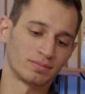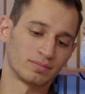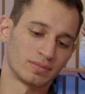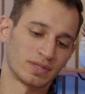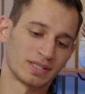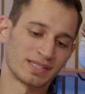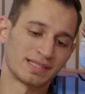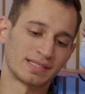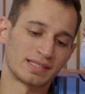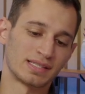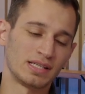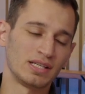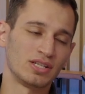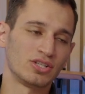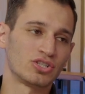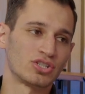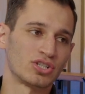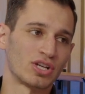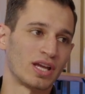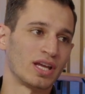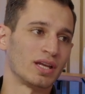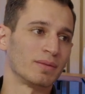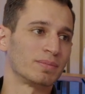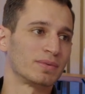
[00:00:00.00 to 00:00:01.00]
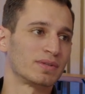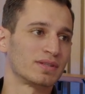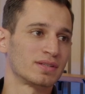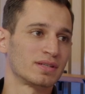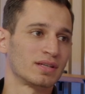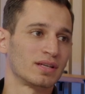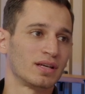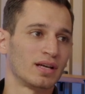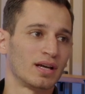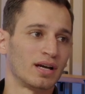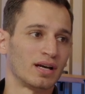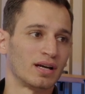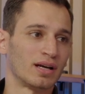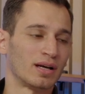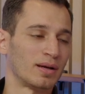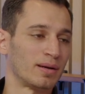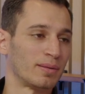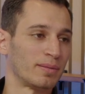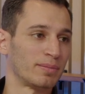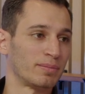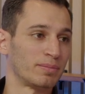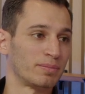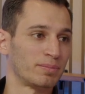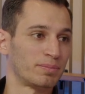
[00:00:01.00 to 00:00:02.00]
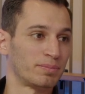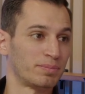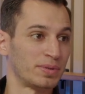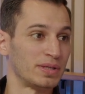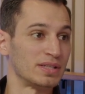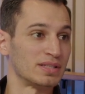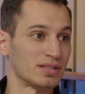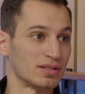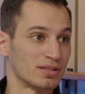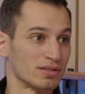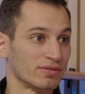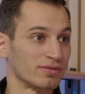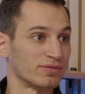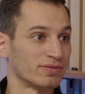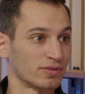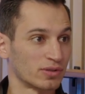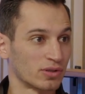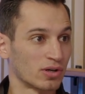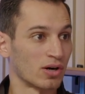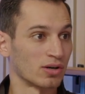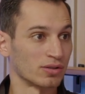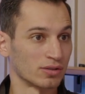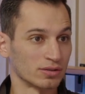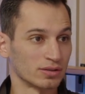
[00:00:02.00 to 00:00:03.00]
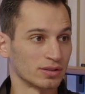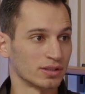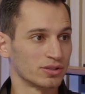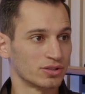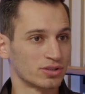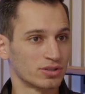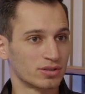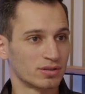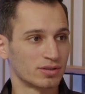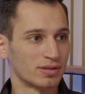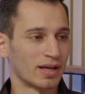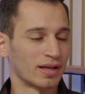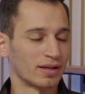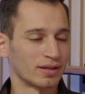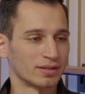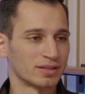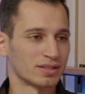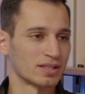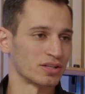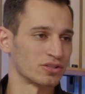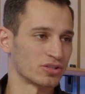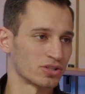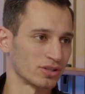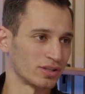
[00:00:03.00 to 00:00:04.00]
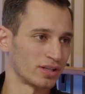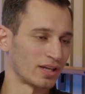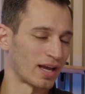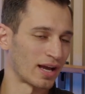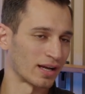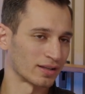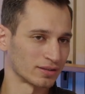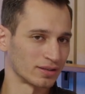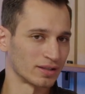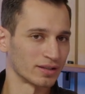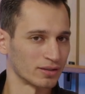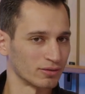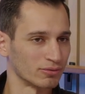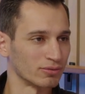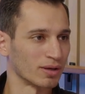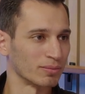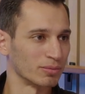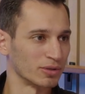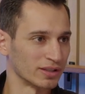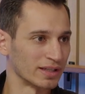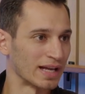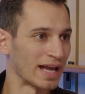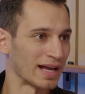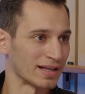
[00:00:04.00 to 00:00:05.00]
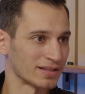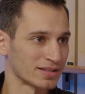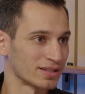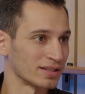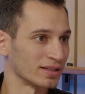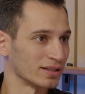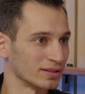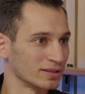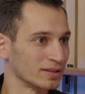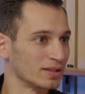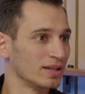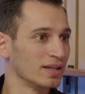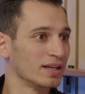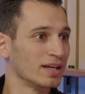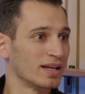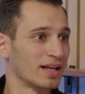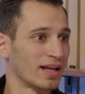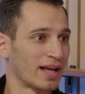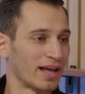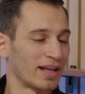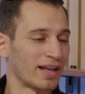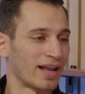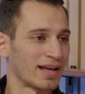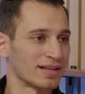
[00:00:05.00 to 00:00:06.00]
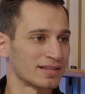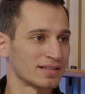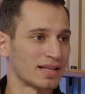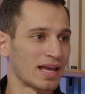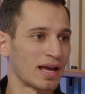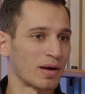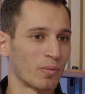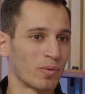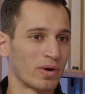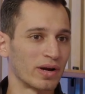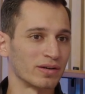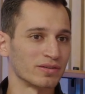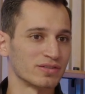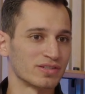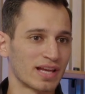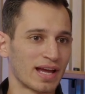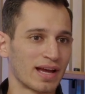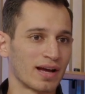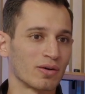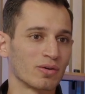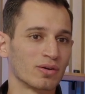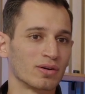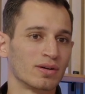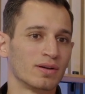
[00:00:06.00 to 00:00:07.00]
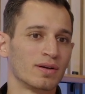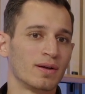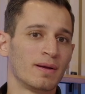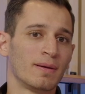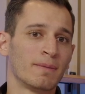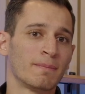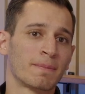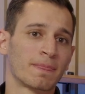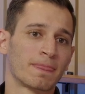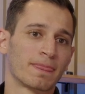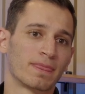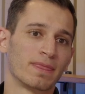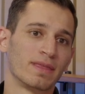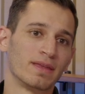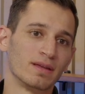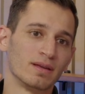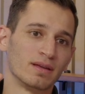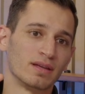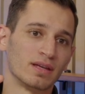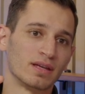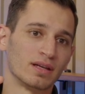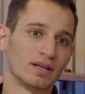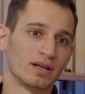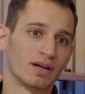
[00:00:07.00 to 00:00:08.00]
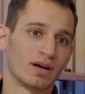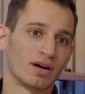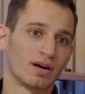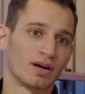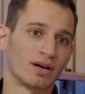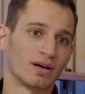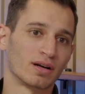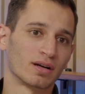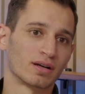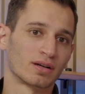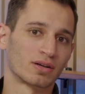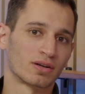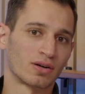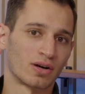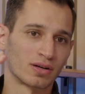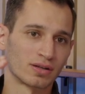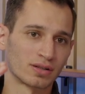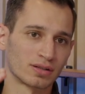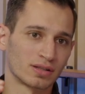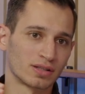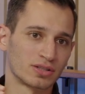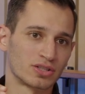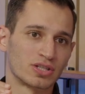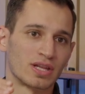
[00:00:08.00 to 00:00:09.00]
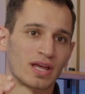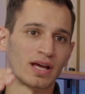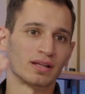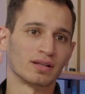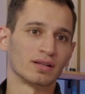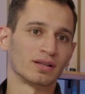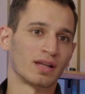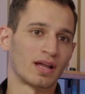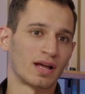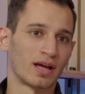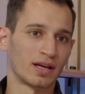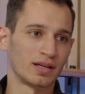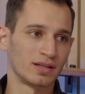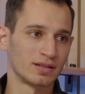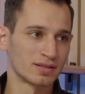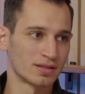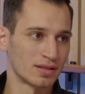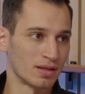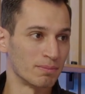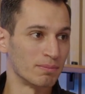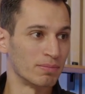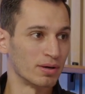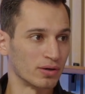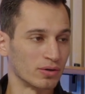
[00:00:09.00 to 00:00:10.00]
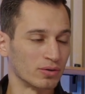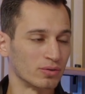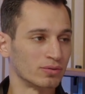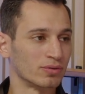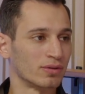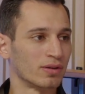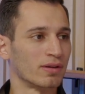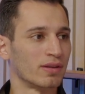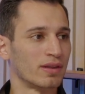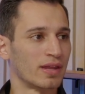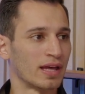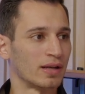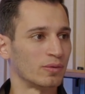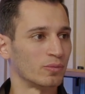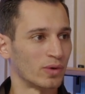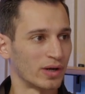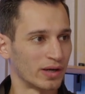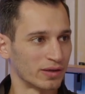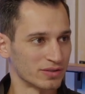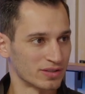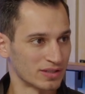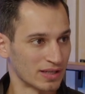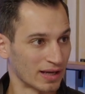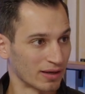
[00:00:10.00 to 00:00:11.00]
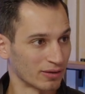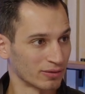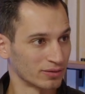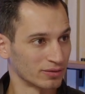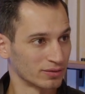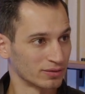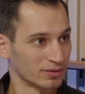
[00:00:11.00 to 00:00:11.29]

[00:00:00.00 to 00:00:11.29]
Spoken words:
C-shaped pieces of cartilage that essentially act like a rubber gasket. And as that wears out, the cartilage that lines the bone then wears out.